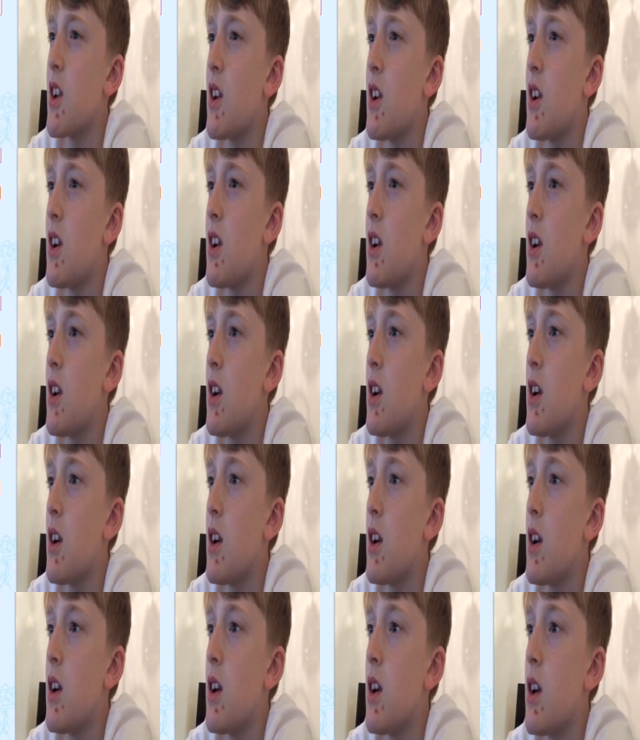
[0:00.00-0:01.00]

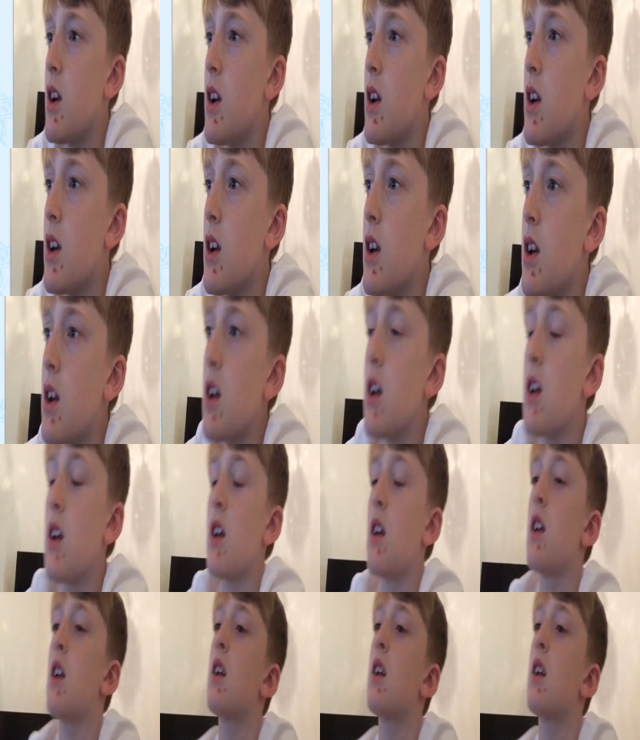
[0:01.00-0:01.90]
No one is speaking in this clip.